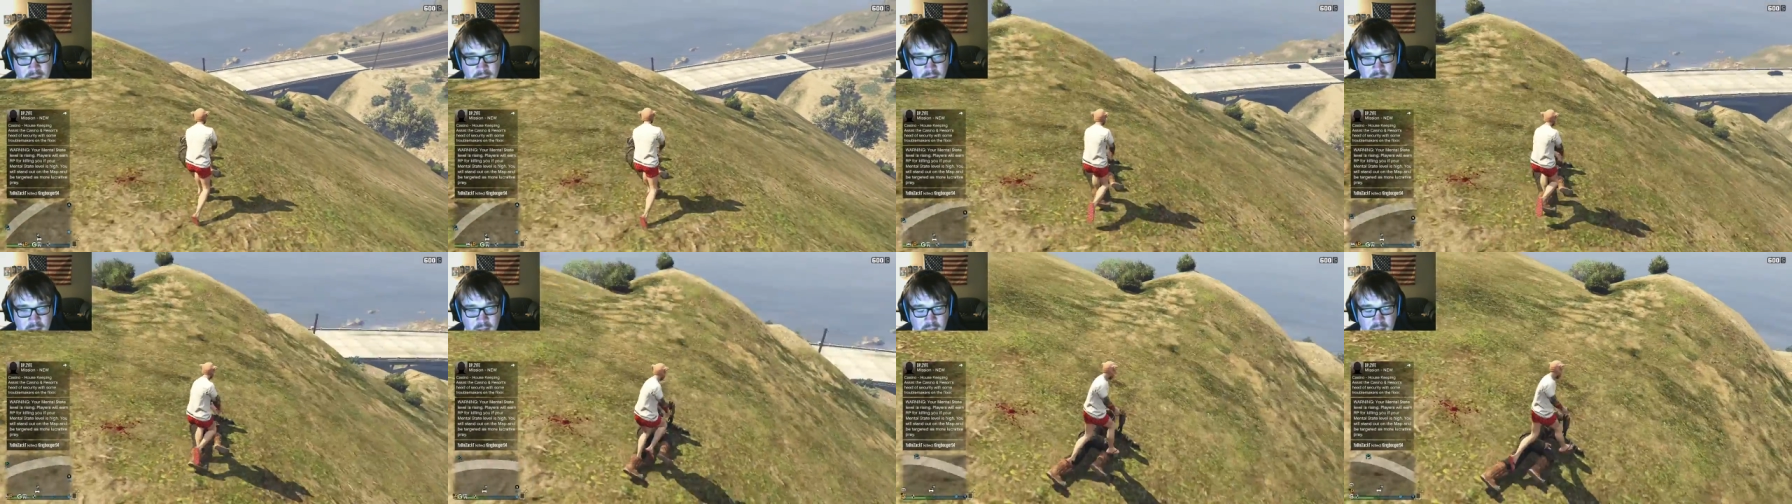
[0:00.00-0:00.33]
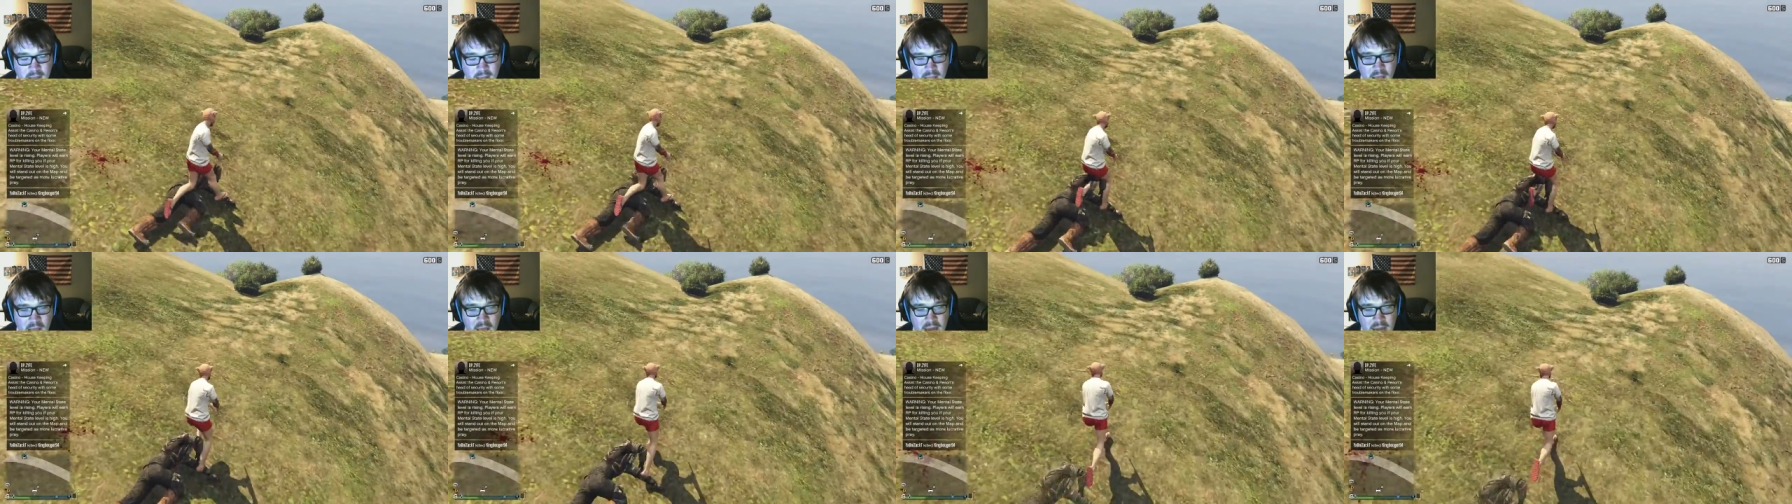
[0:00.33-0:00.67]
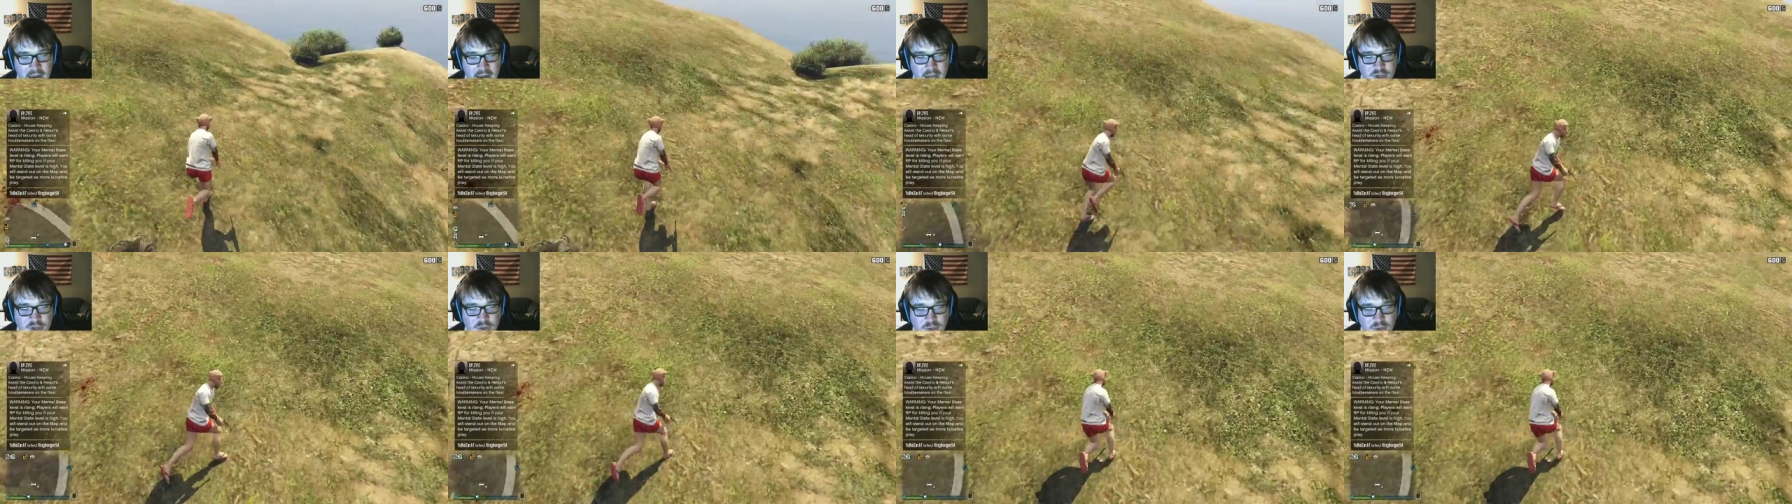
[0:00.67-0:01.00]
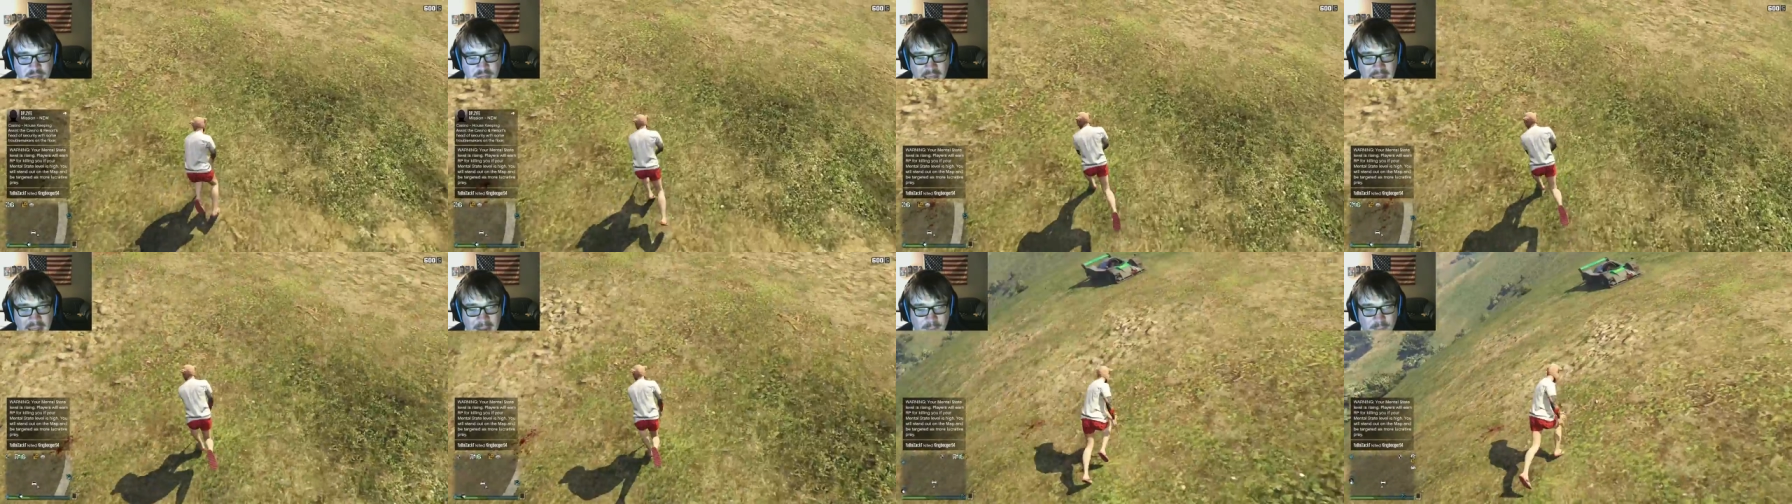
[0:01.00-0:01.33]
I got an actual
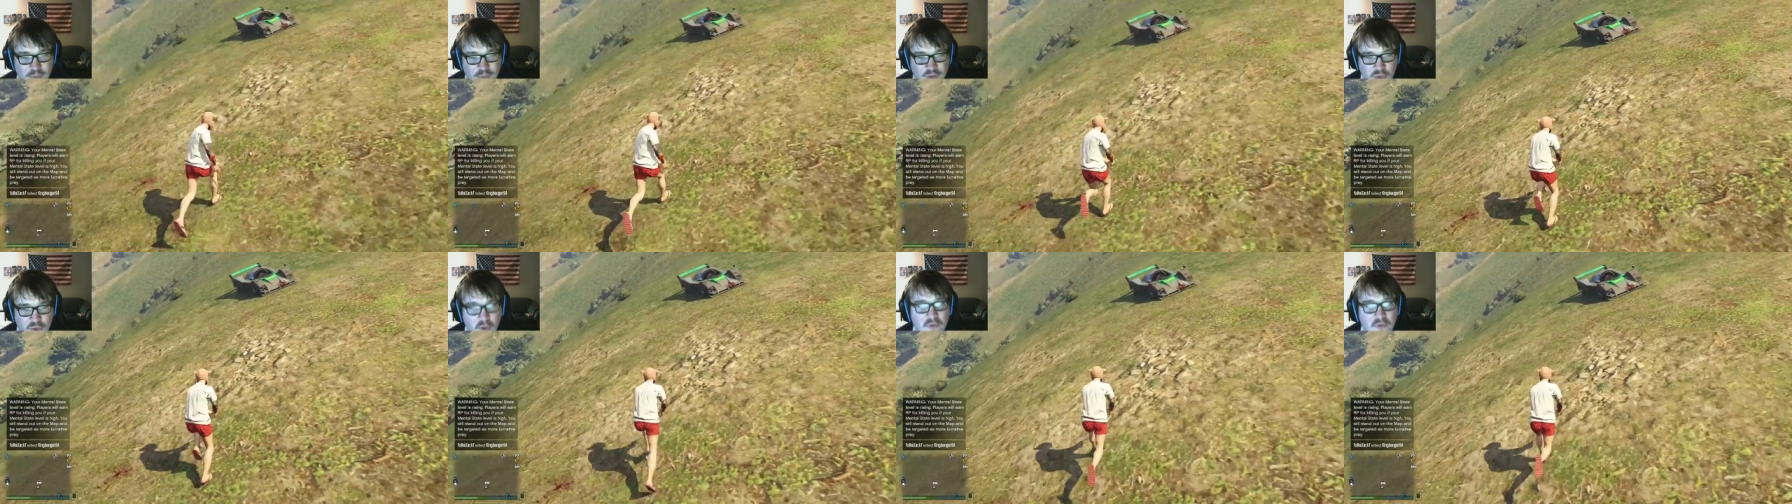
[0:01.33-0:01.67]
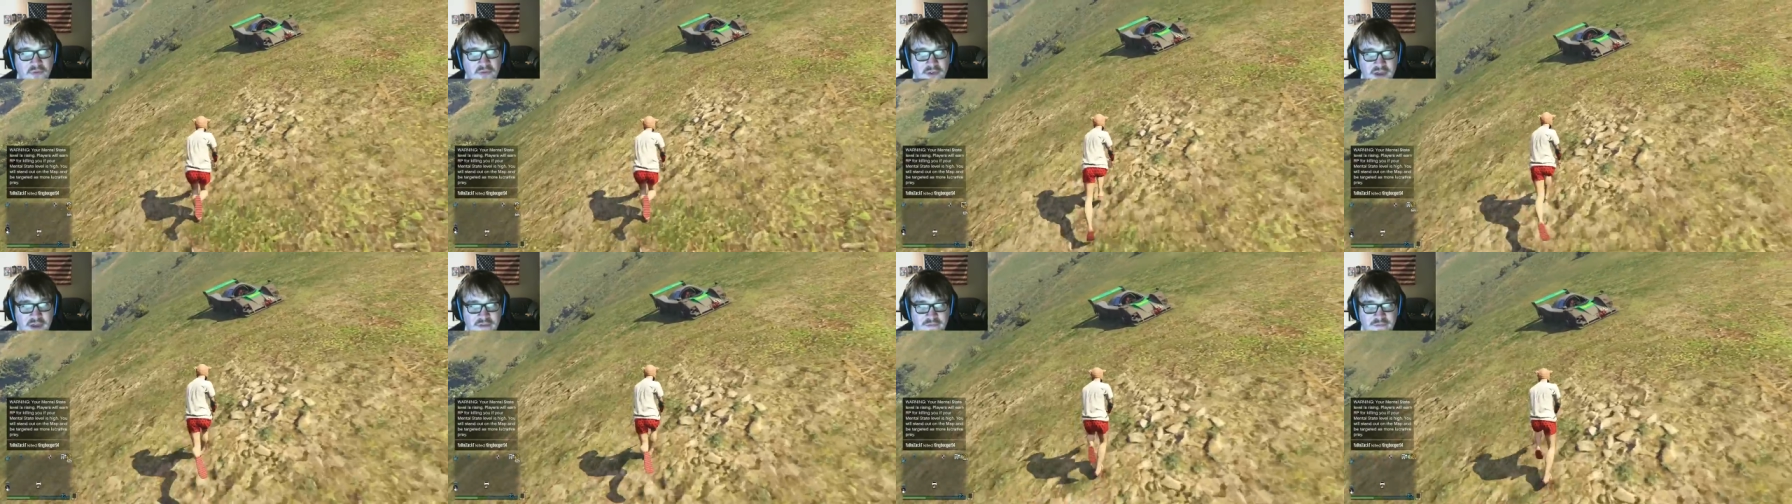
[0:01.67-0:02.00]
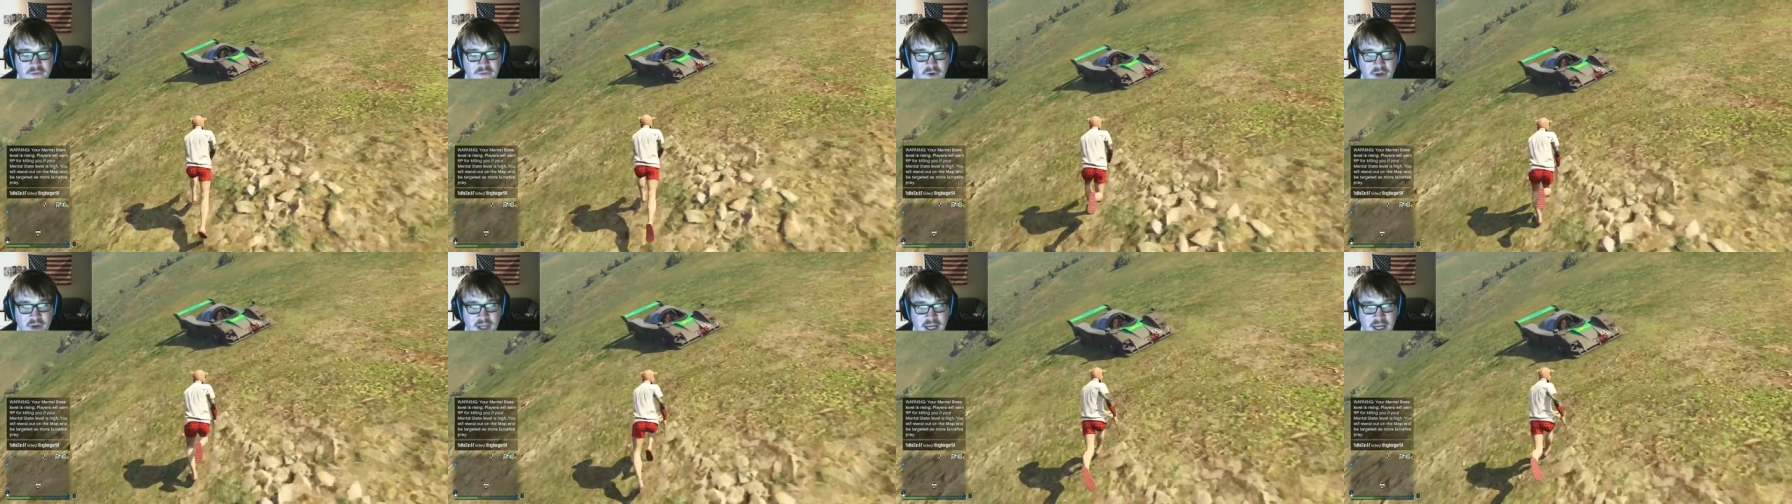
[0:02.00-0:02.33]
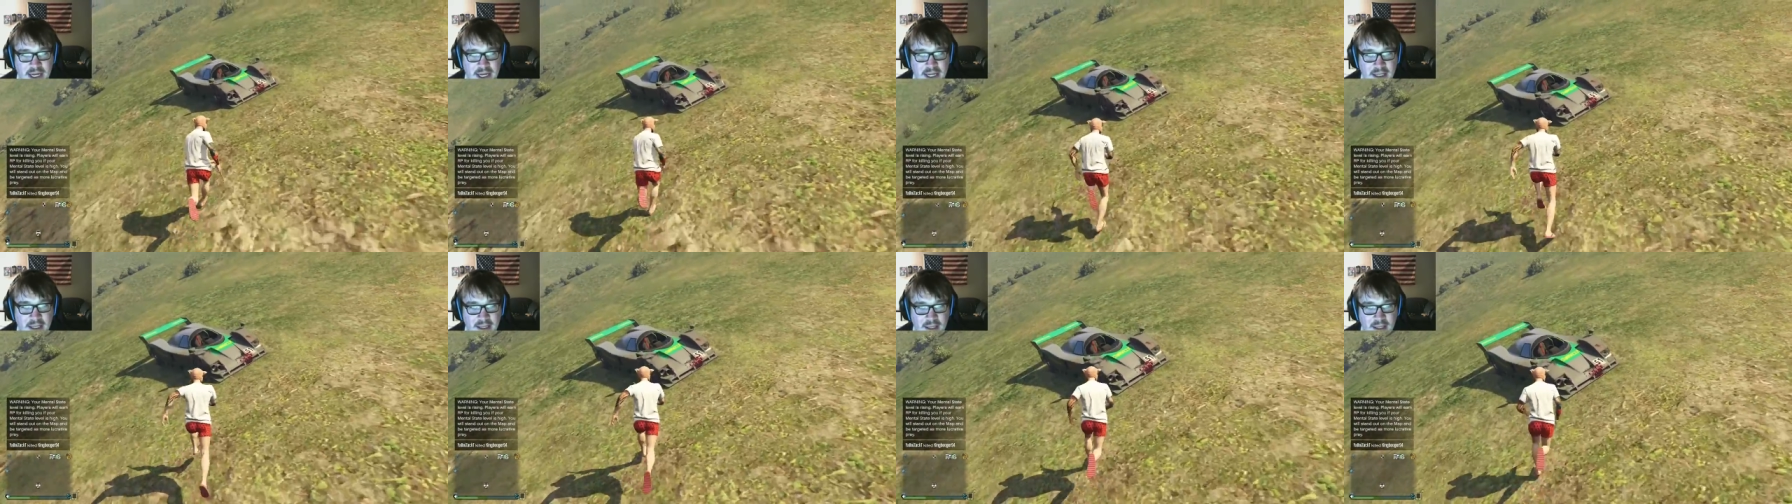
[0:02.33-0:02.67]
game trophy for
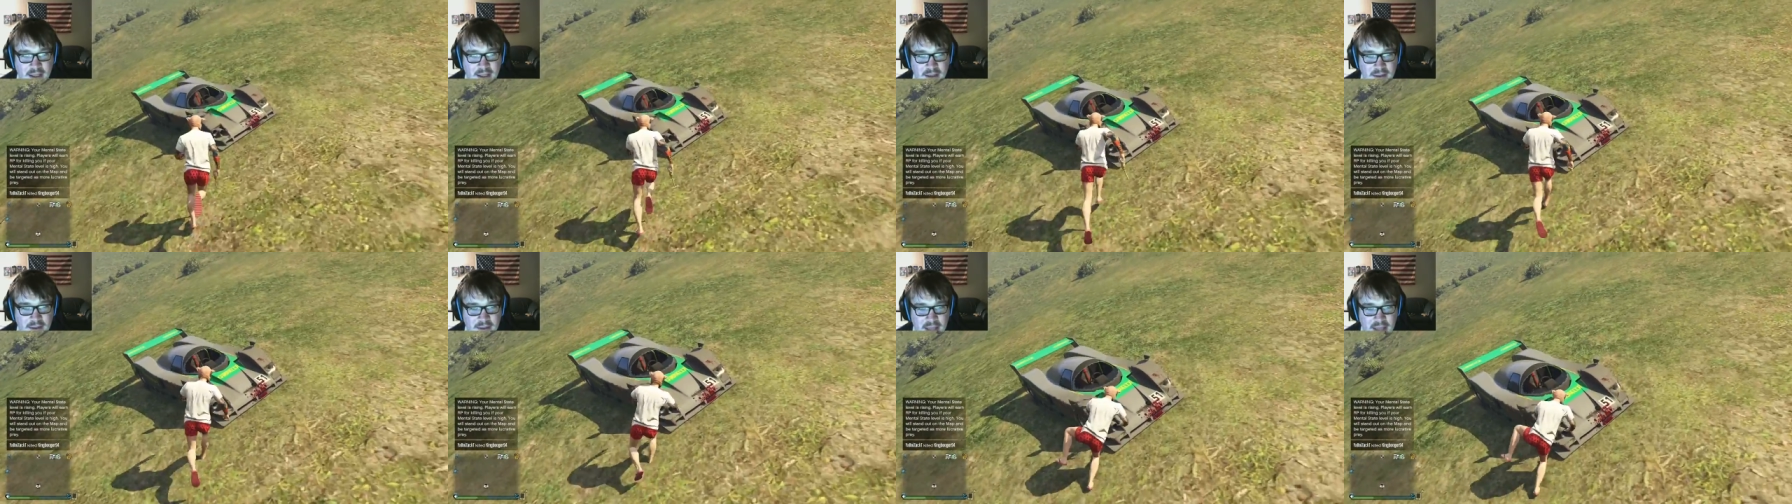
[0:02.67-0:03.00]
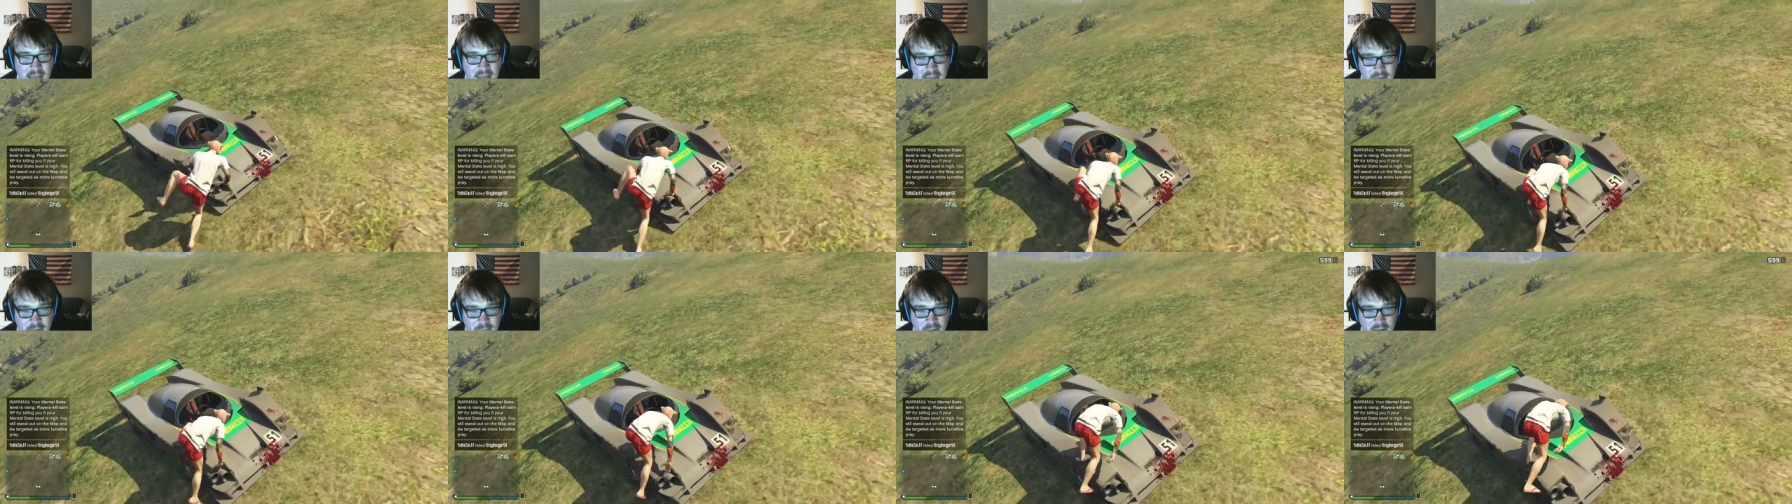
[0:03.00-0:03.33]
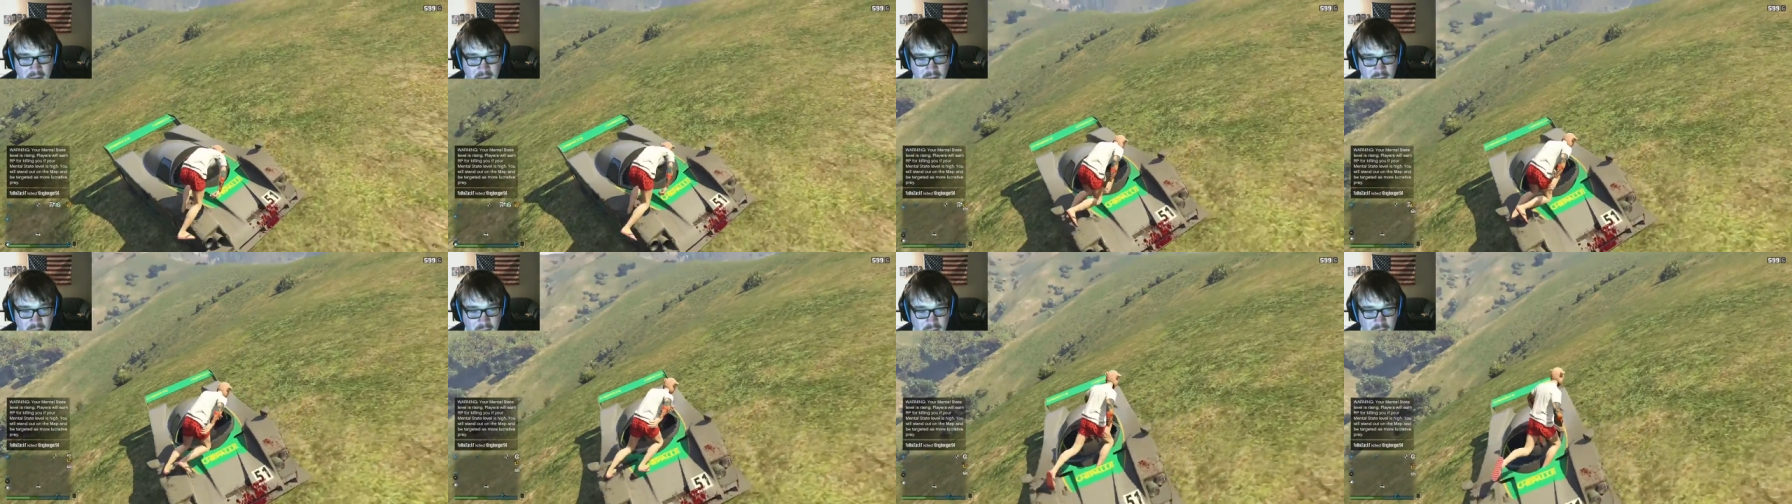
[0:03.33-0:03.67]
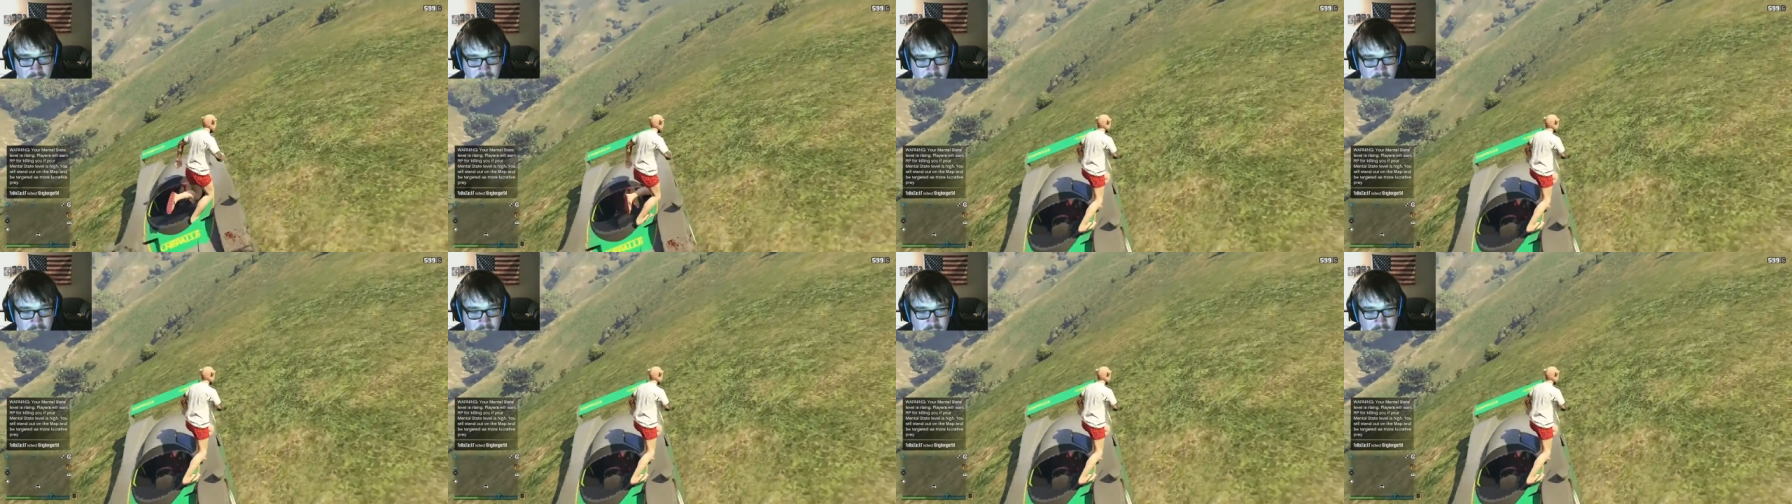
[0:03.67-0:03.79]
getting the headbanger.